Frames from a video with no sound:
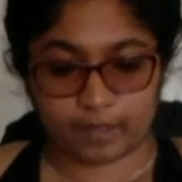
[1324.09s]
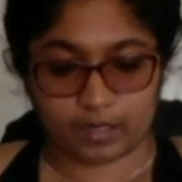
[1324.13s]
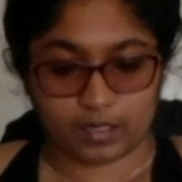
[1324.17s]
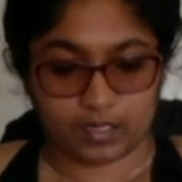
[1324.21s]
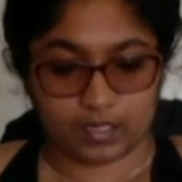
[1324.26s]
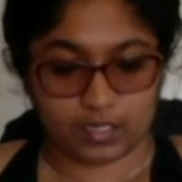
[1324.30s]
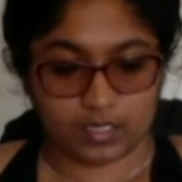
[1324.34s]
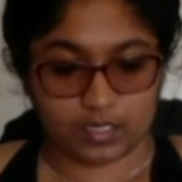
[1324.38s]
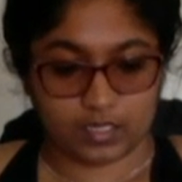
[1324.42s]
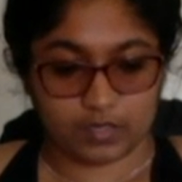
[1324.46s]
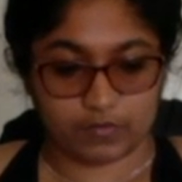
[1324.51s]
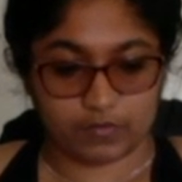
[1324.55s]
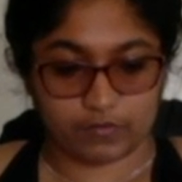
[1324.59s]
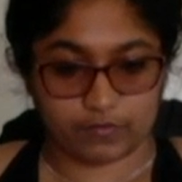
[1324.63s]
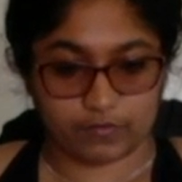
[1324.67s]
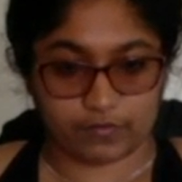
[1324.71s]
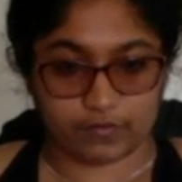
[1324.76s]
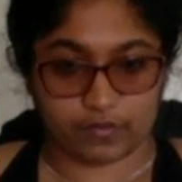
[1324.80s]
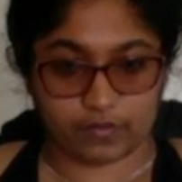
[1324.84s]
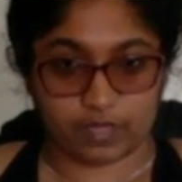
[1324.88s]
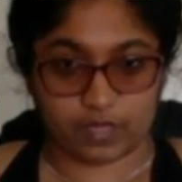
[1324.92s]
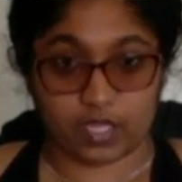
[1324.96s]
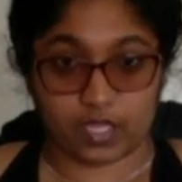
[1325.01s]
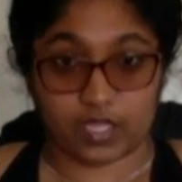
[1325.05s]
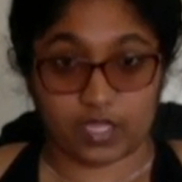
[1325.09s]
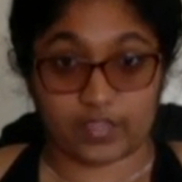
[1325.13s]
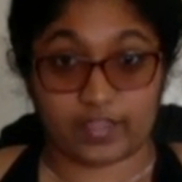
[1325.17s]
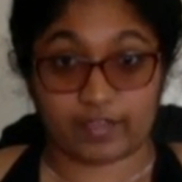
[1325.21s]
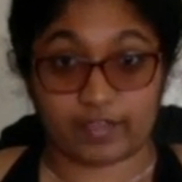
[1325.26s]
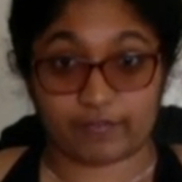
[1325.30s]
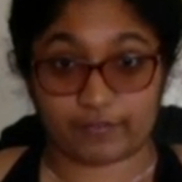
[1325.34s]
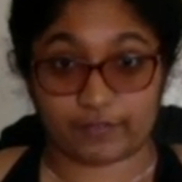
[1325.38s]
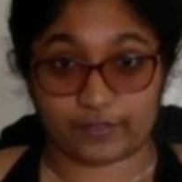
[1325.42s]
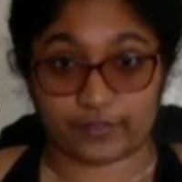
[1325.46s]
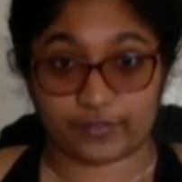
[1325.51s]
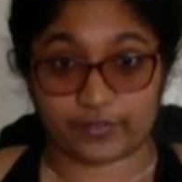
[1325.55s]
if
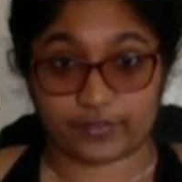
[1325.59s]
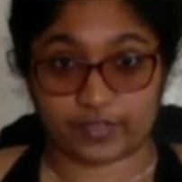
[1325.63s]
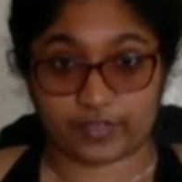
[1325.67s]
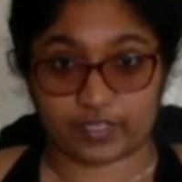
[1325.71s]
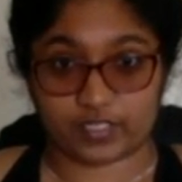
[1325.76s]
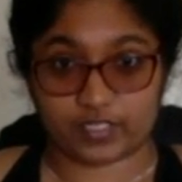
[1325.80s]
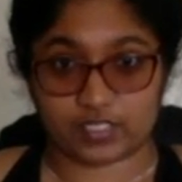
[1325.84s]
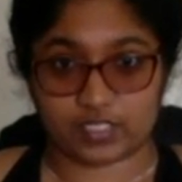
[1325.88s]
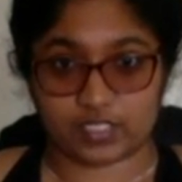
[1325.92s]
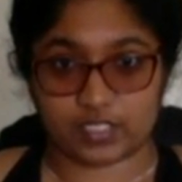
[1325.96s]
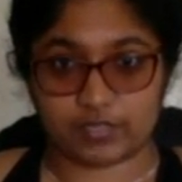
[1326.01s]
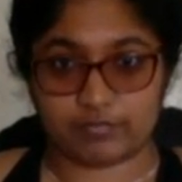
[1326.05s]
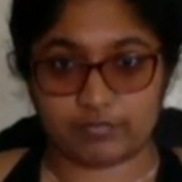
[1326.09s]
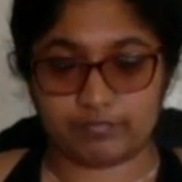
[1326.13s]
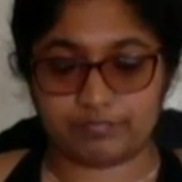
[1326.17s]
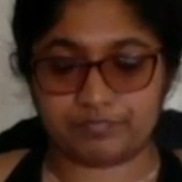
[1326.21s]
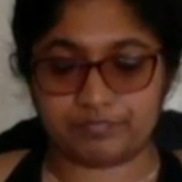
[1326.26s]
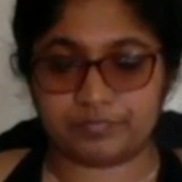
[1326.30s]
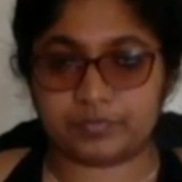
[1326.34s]
that feels good to you.